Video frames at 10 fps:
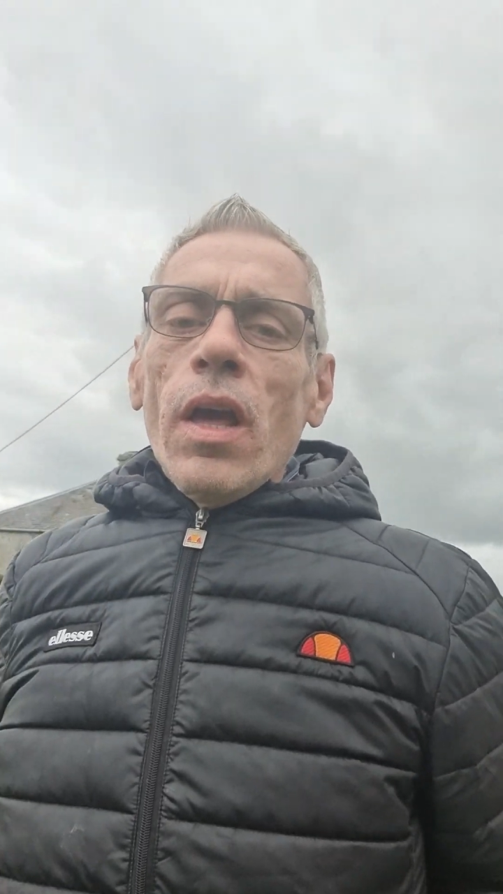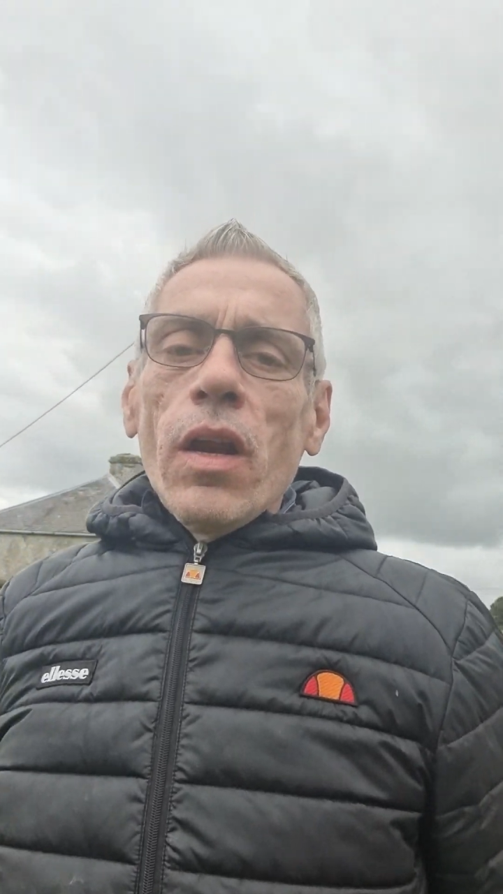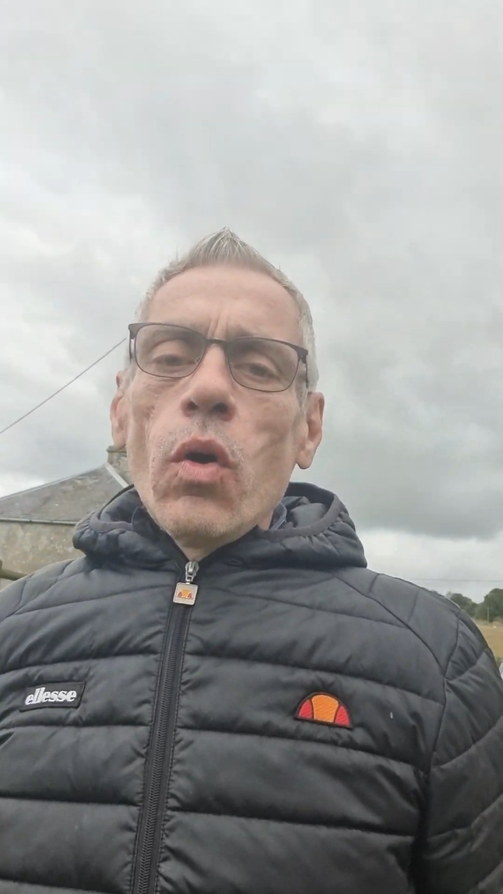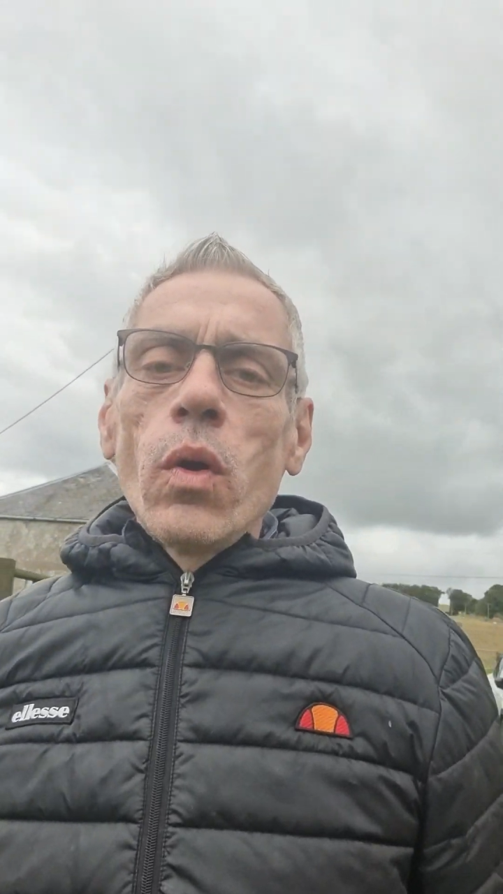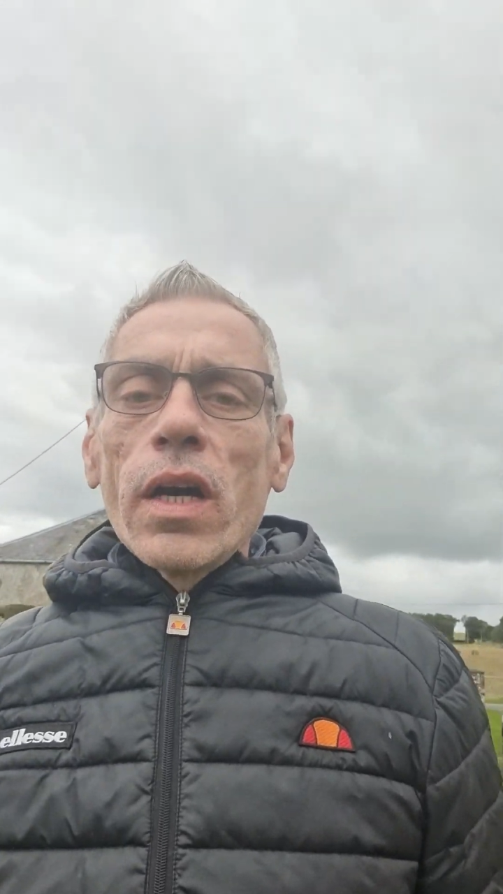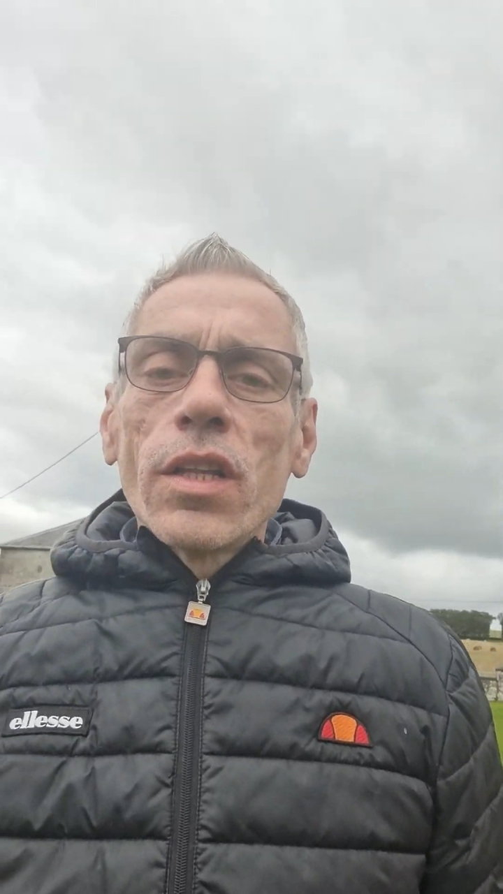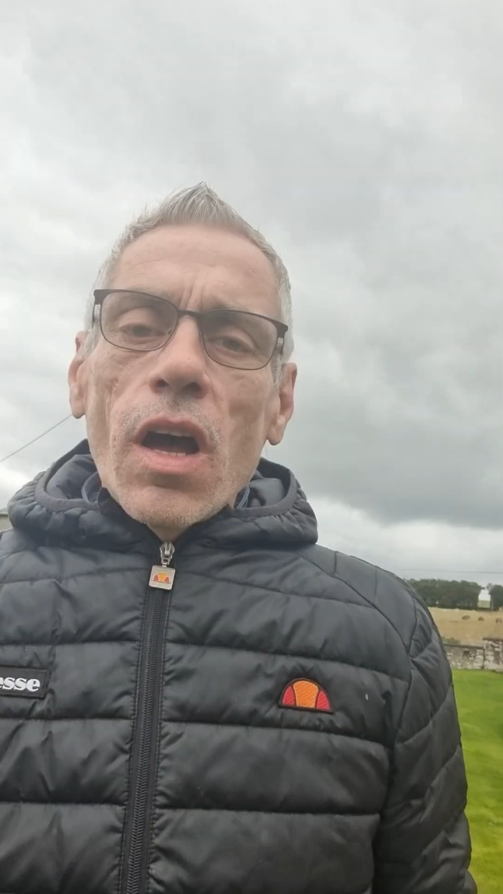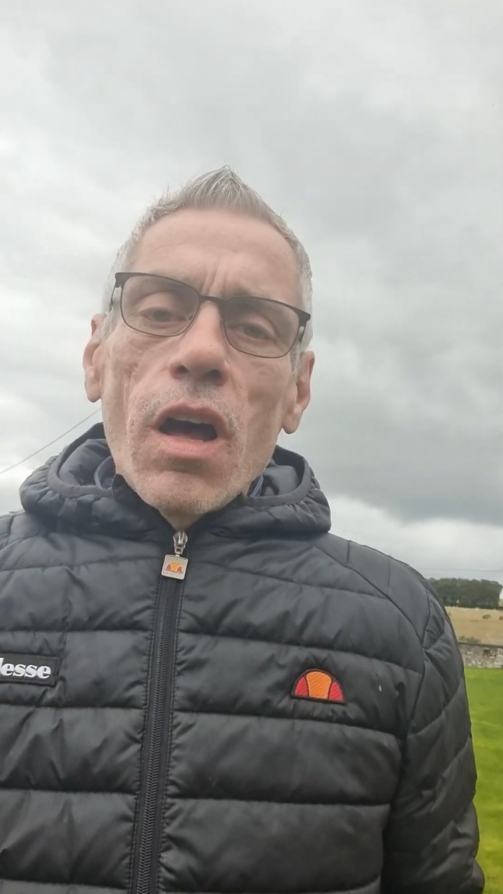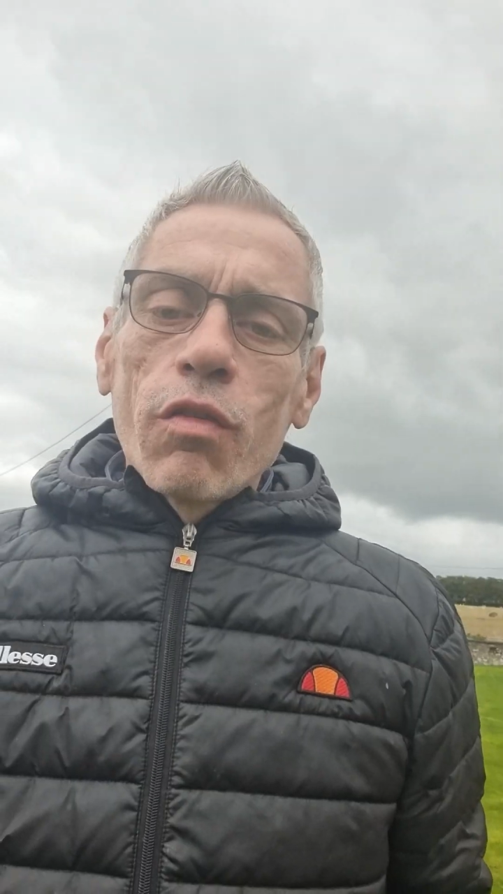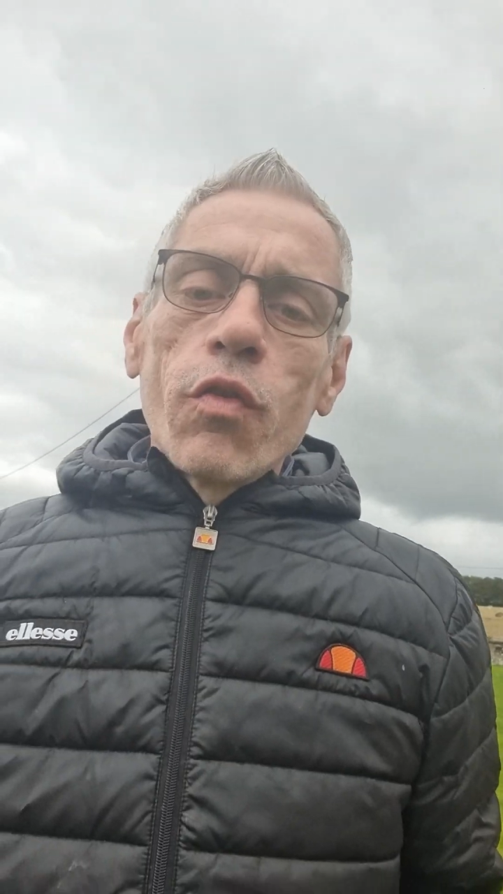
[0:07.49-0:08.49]
All I could
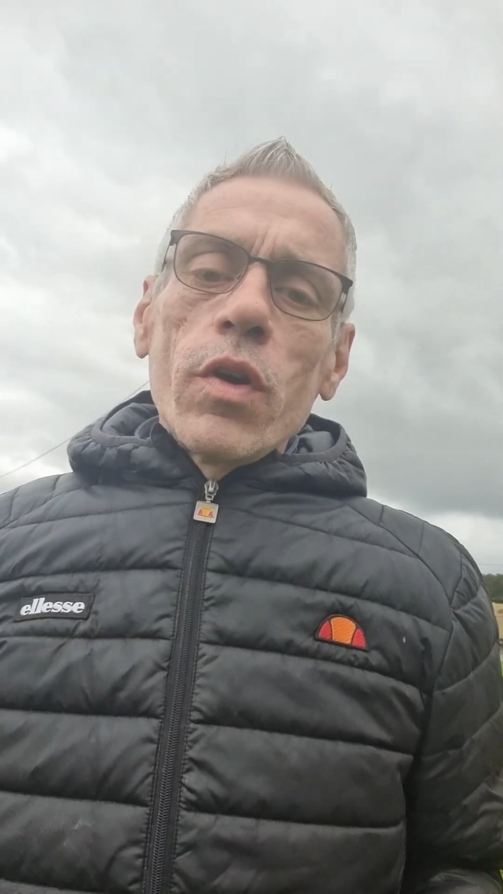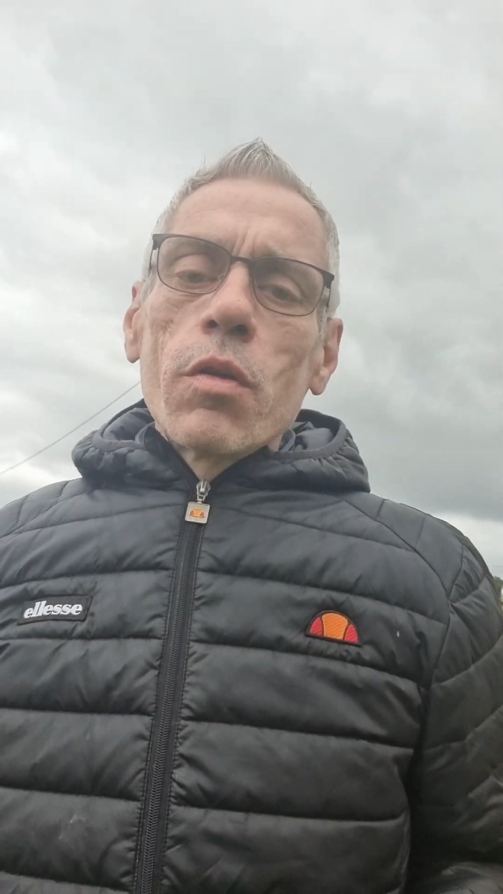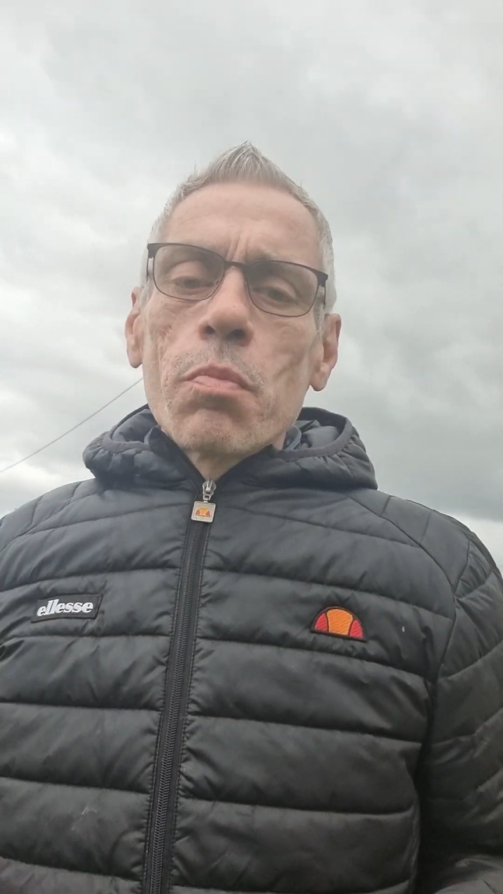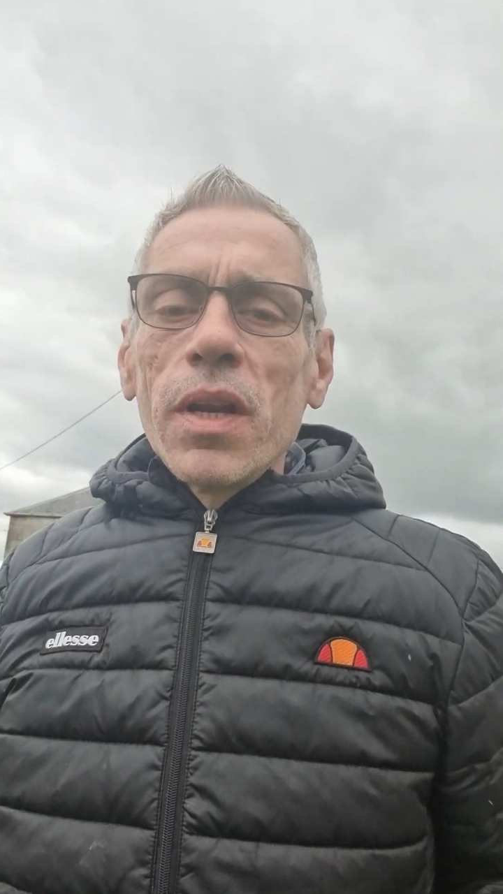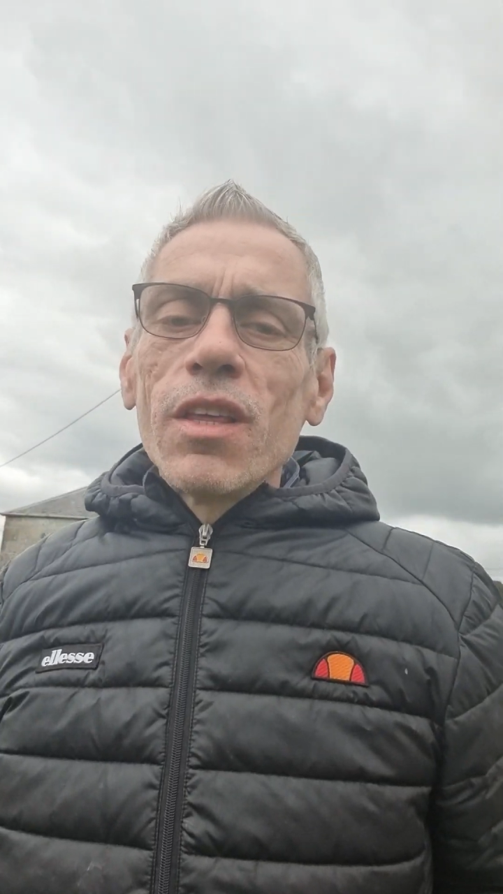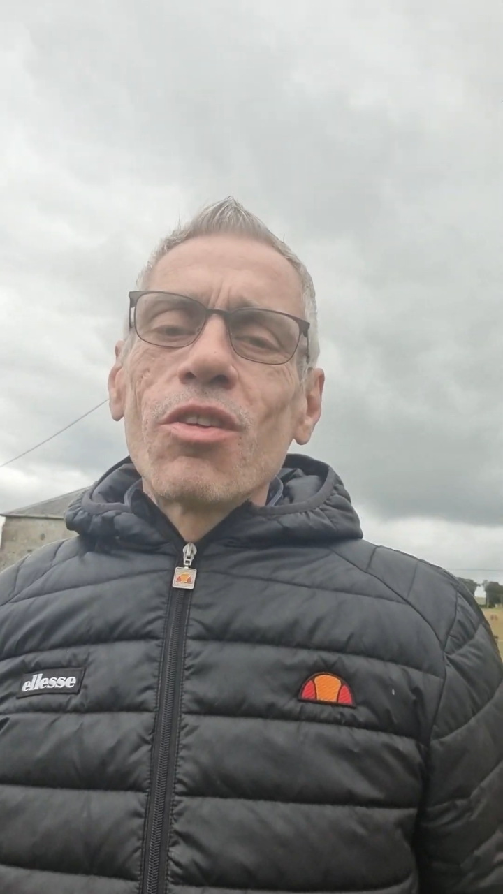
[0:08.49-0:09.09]
ask for is please